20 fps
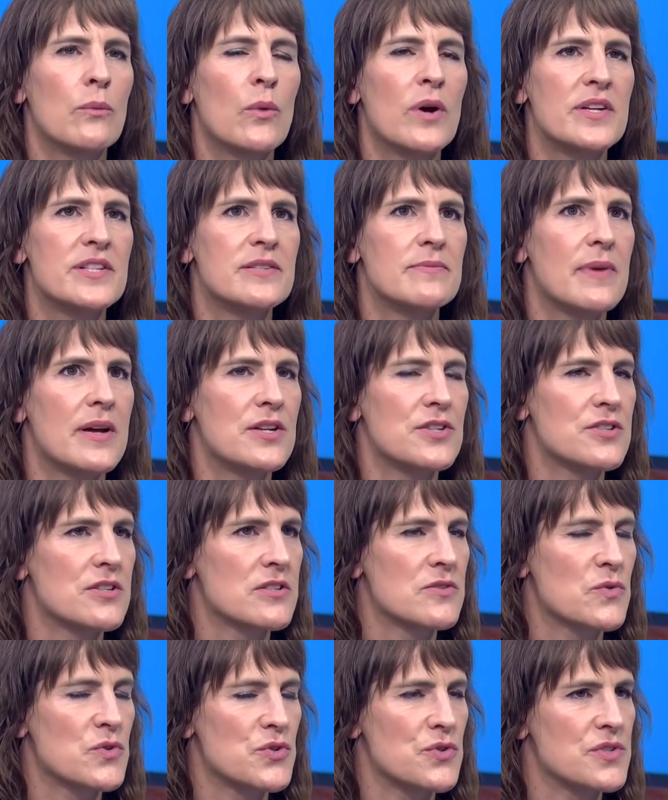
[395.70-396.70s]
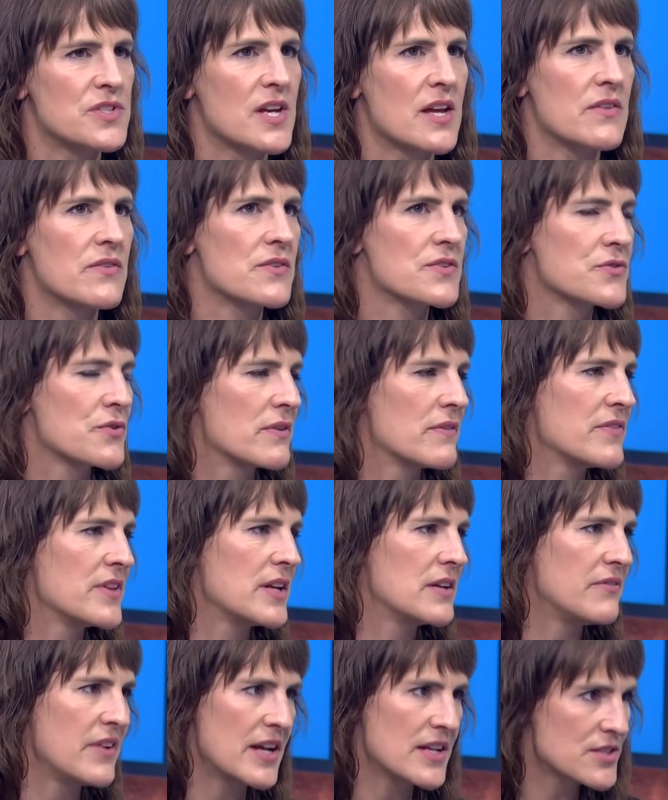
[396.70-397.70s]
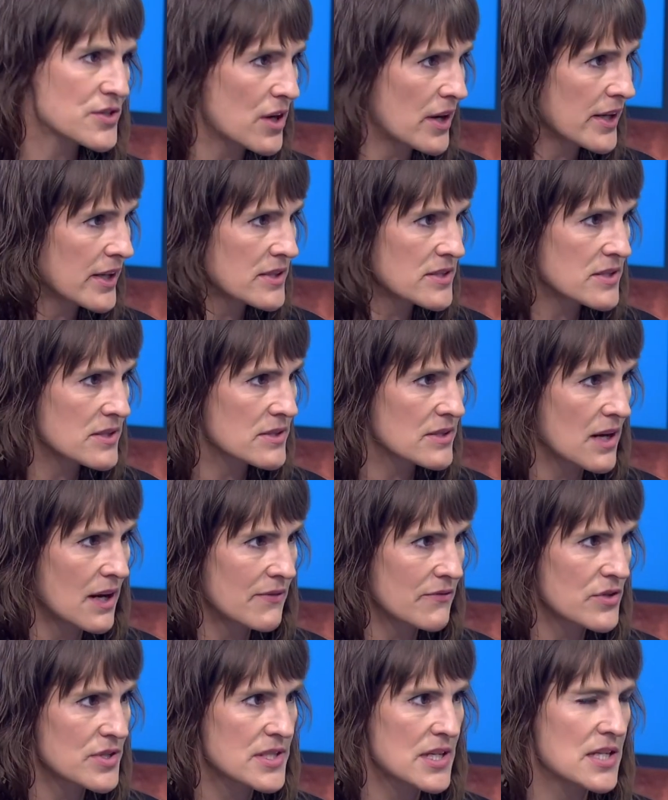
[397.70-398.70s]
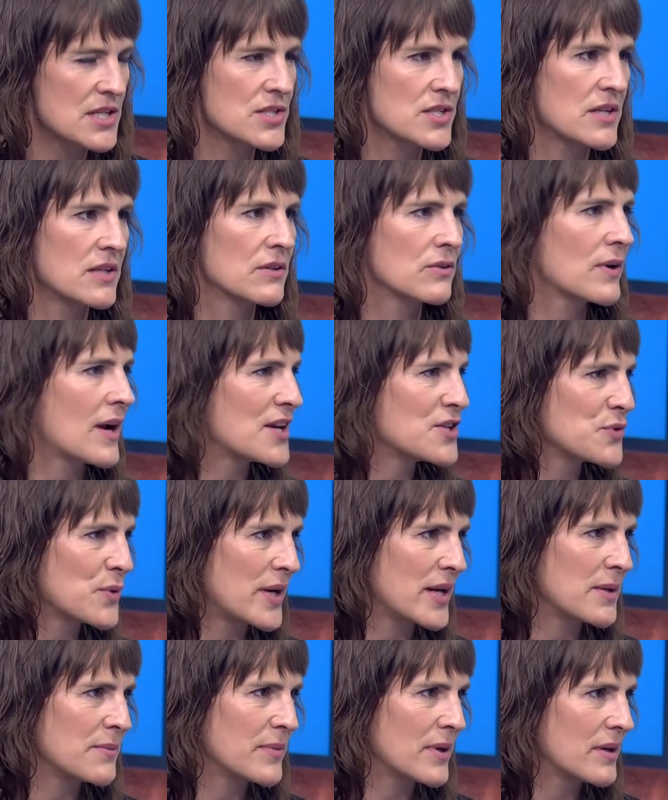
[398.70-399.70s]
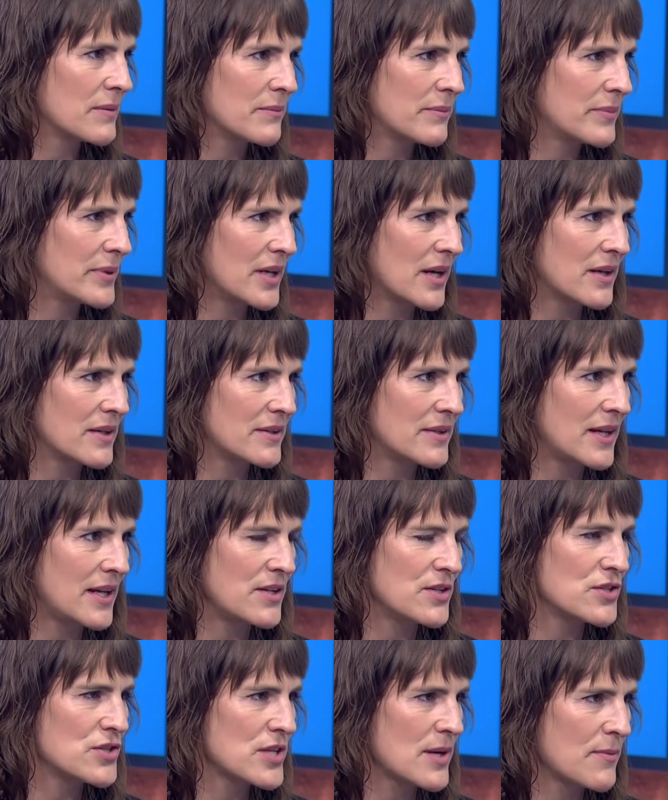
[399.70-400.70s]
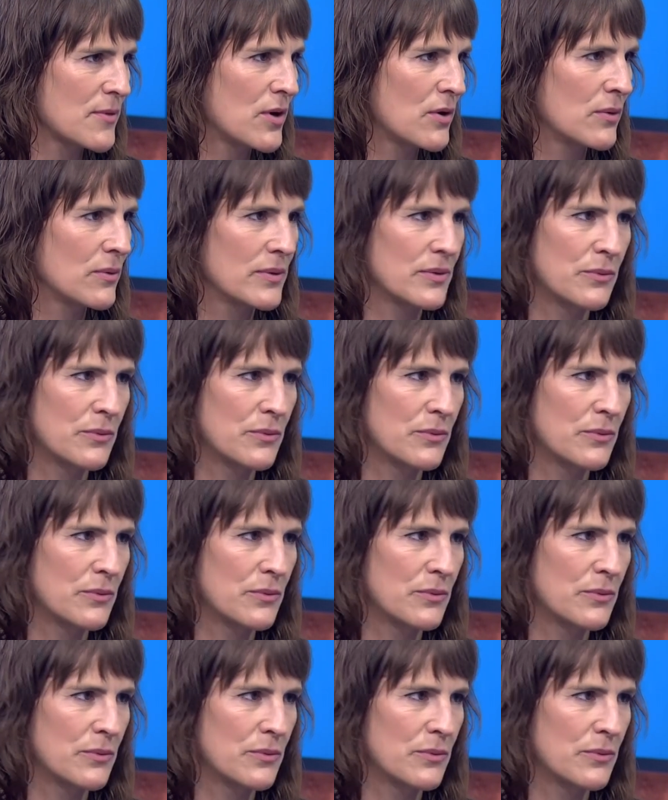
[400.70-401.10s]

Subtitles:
what dimensions would you say there's sort of the advanced audiences conversation, graduating beyond agent demo,